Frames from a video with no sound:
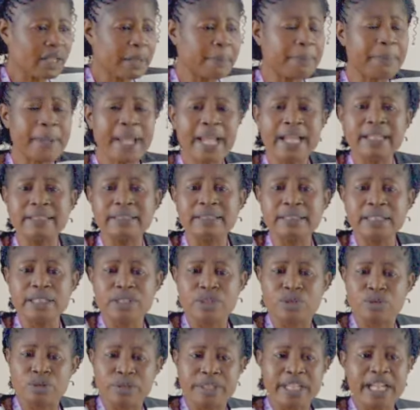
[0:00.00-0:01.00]

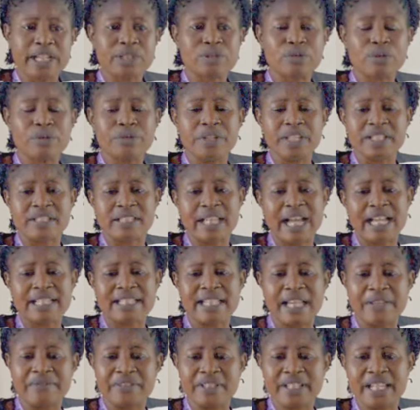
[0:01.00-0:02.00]
pain. Today, through
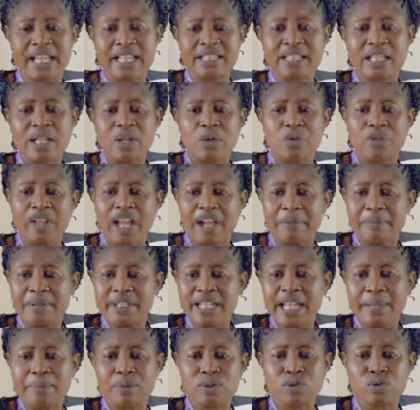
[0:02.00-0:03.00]
research evidence, we have
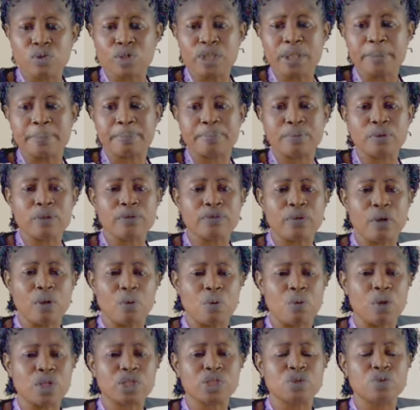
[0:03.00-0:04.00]
been able to improve
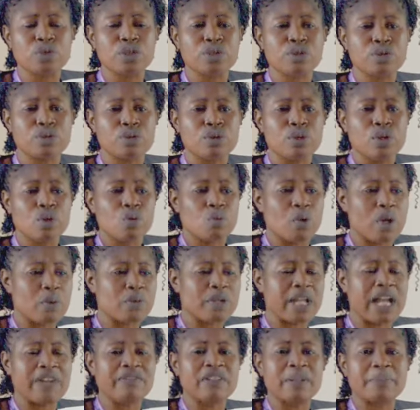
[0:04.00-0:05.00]
on what we do. When
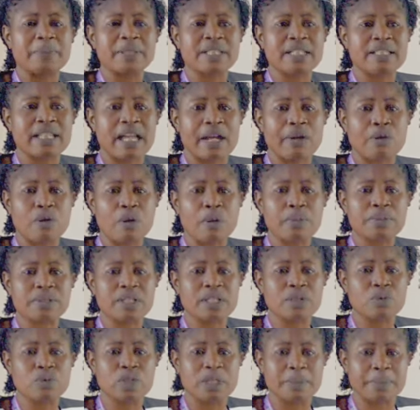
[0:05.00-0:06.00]
we have a patient that comes
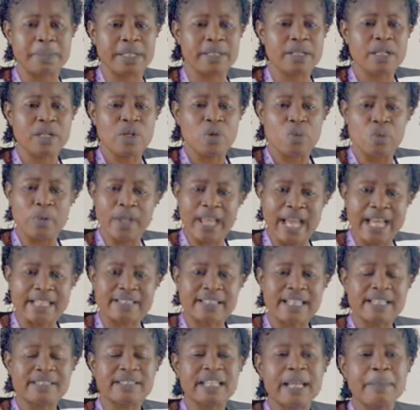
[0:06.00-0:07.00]
in with pain, we
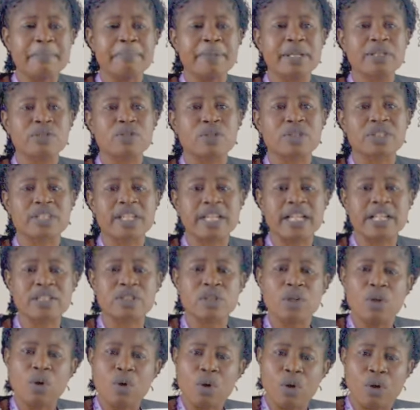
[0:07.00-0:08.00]
assess them based on
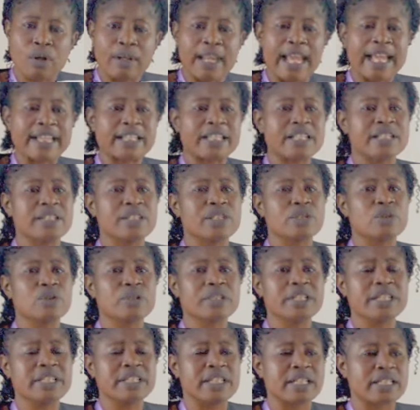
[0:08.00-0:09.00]
scales, unlike in the
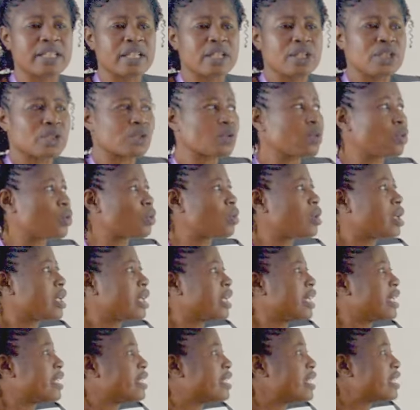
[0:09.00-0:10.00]
olden days. So,
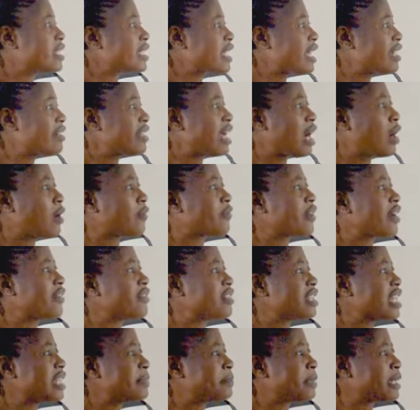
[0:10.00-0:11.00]
in this area of
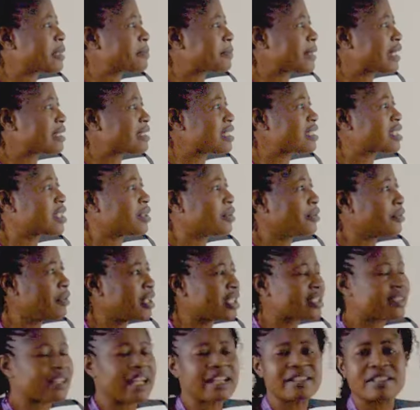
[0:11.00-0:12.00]
evidence-based practice,
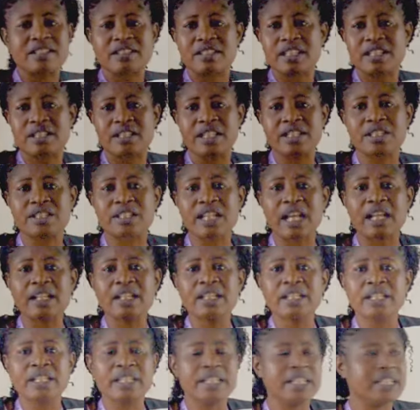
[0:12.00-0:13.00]
research is essential
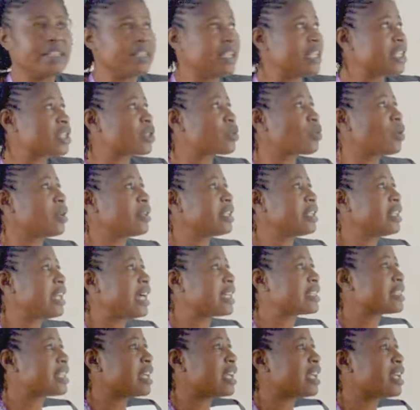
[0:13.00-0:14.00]
in ensuring
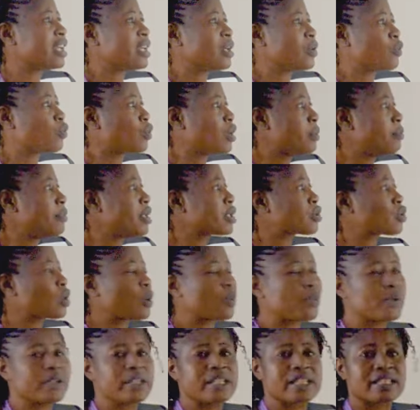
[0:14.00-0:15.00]
that we meet
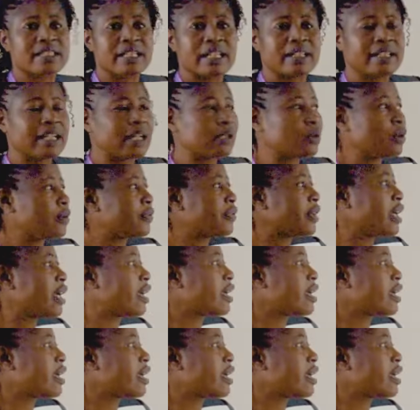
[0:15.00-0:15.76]
up with the standard of